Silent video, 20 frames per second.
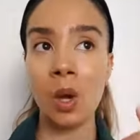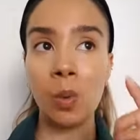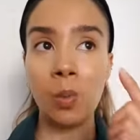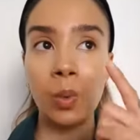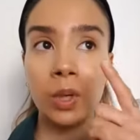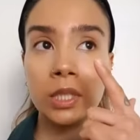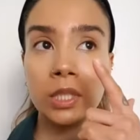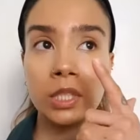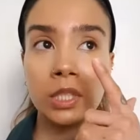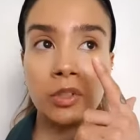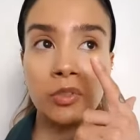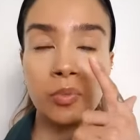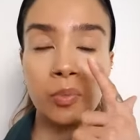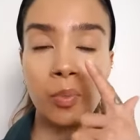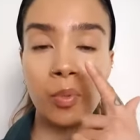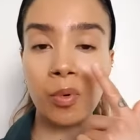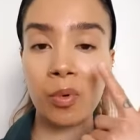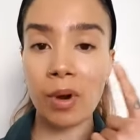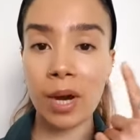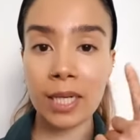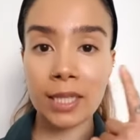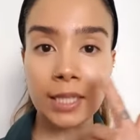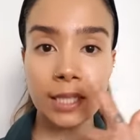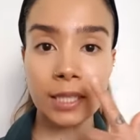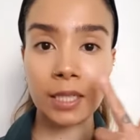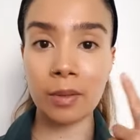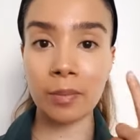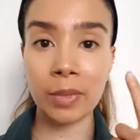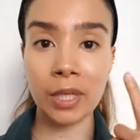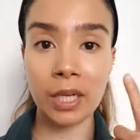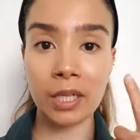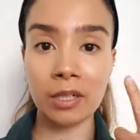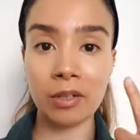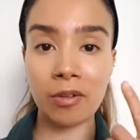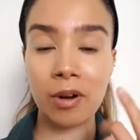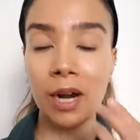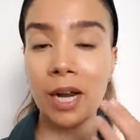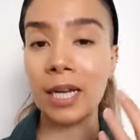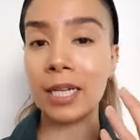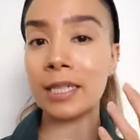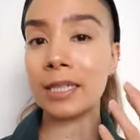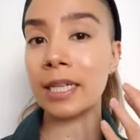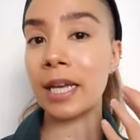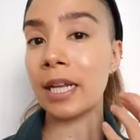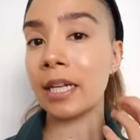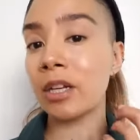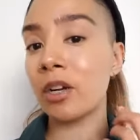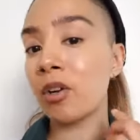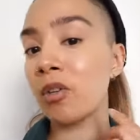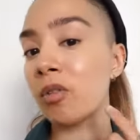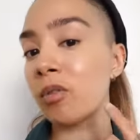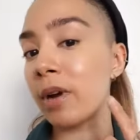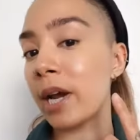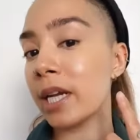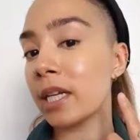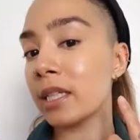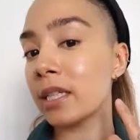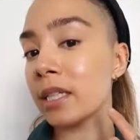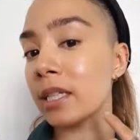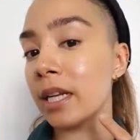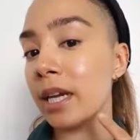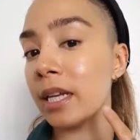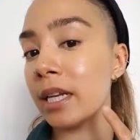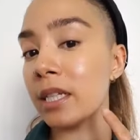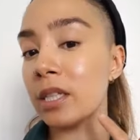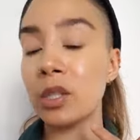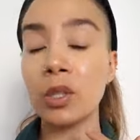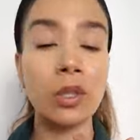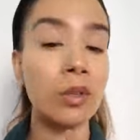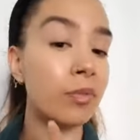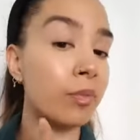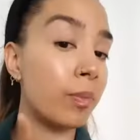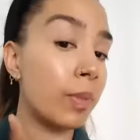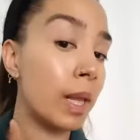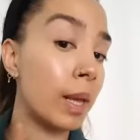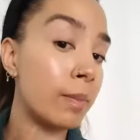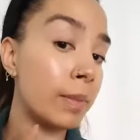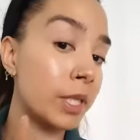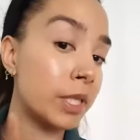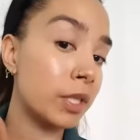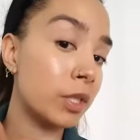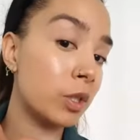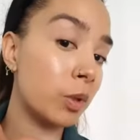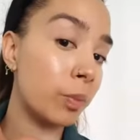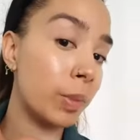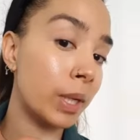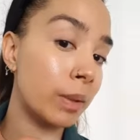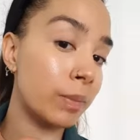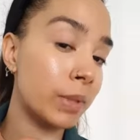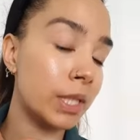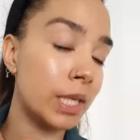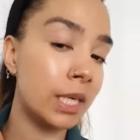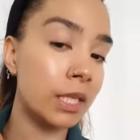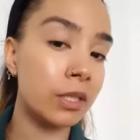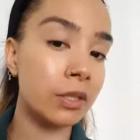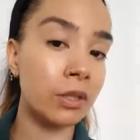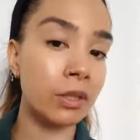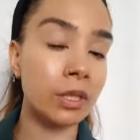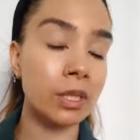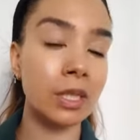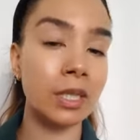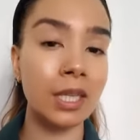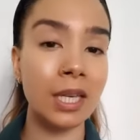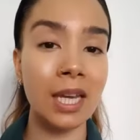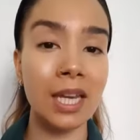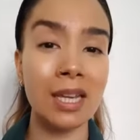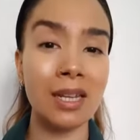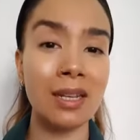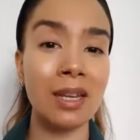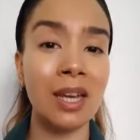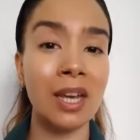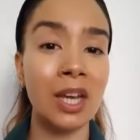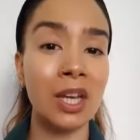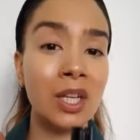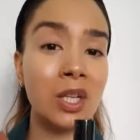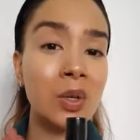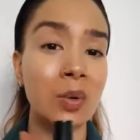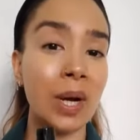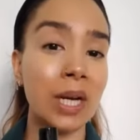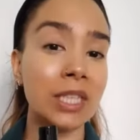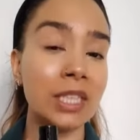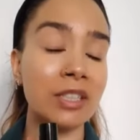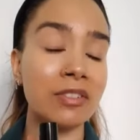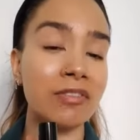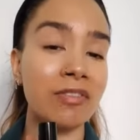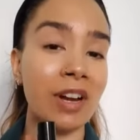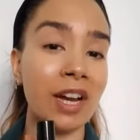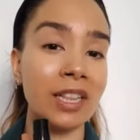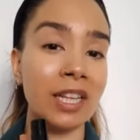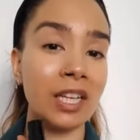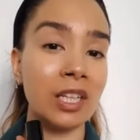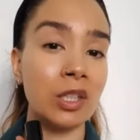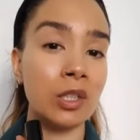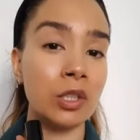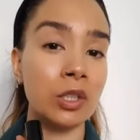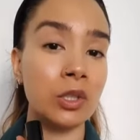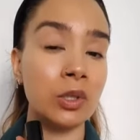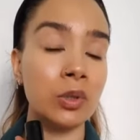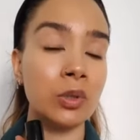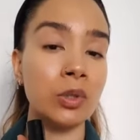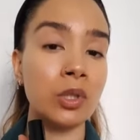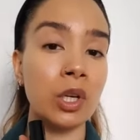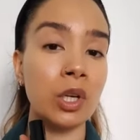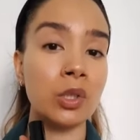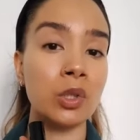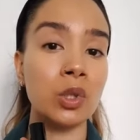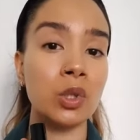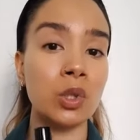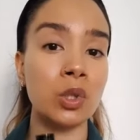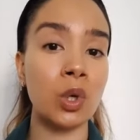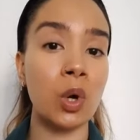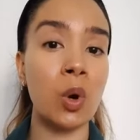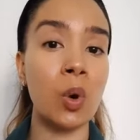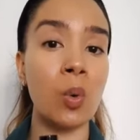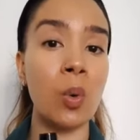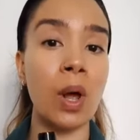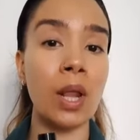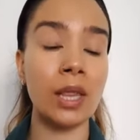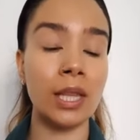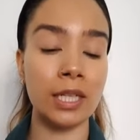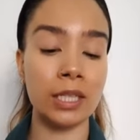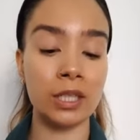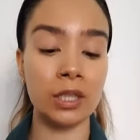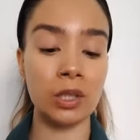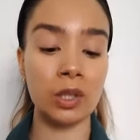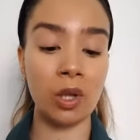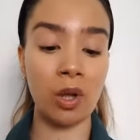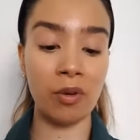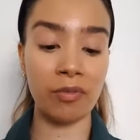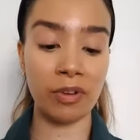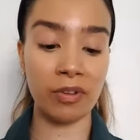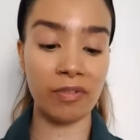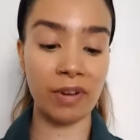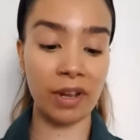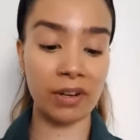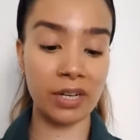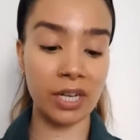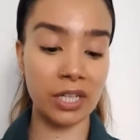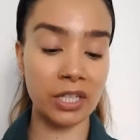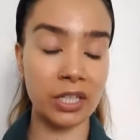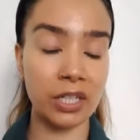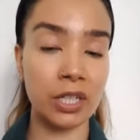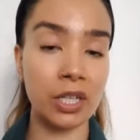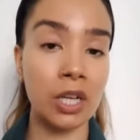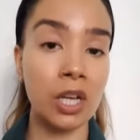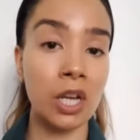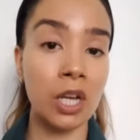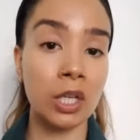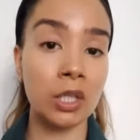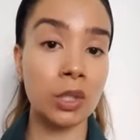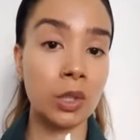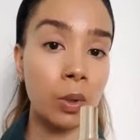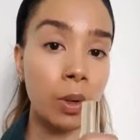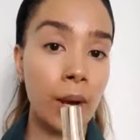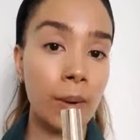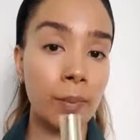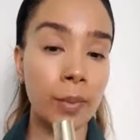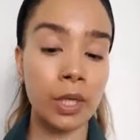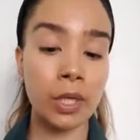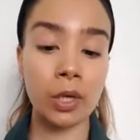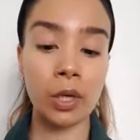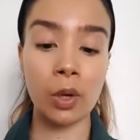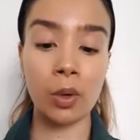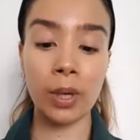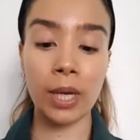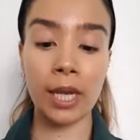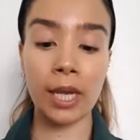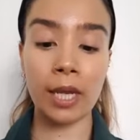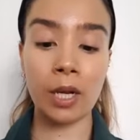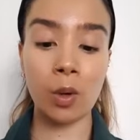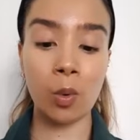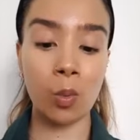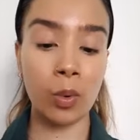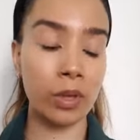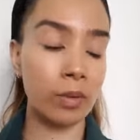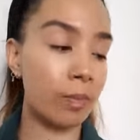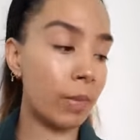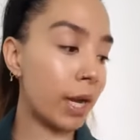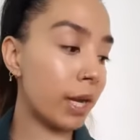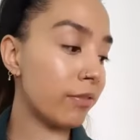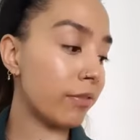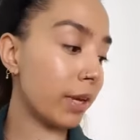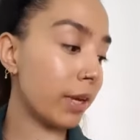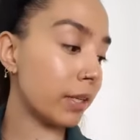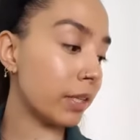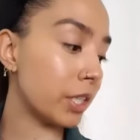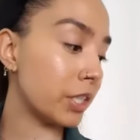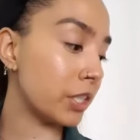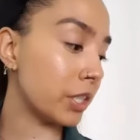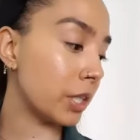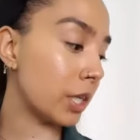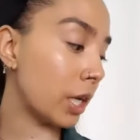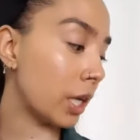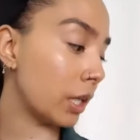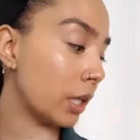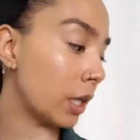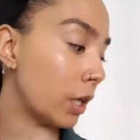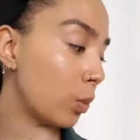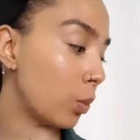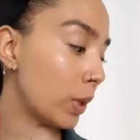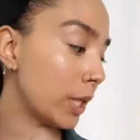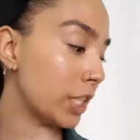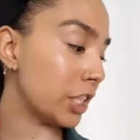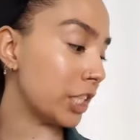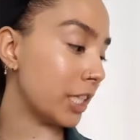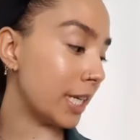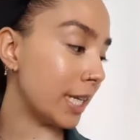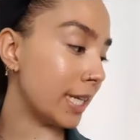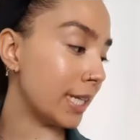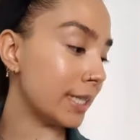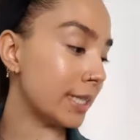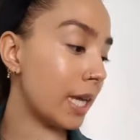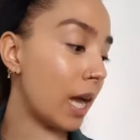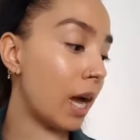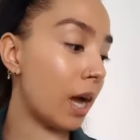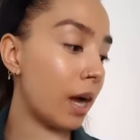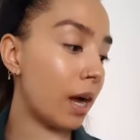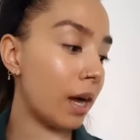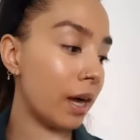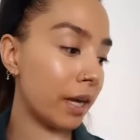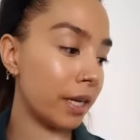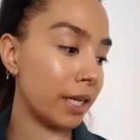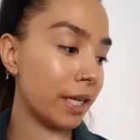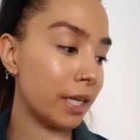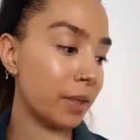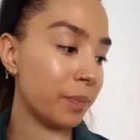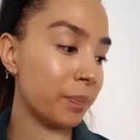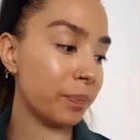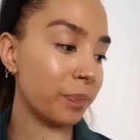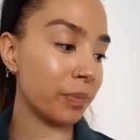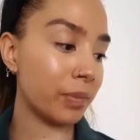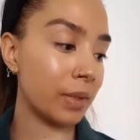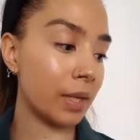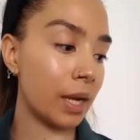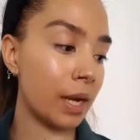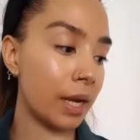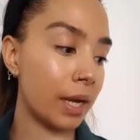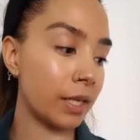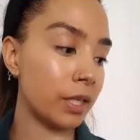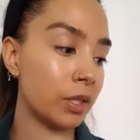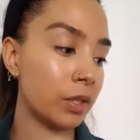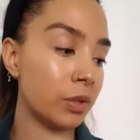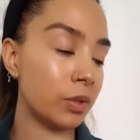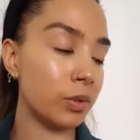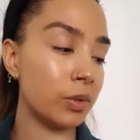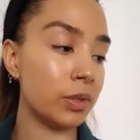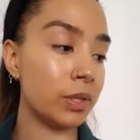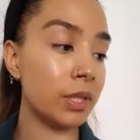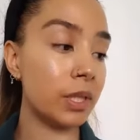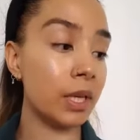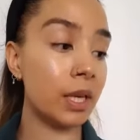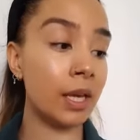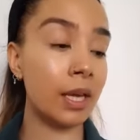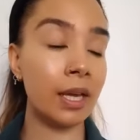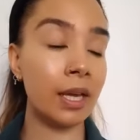once you've brightened up the under eyes and corrected any sort of blemishes or pigmentation on the skin, you actually find that you use so little of your foundation. So I'm going to go in with my foundation color, which is Honey. I use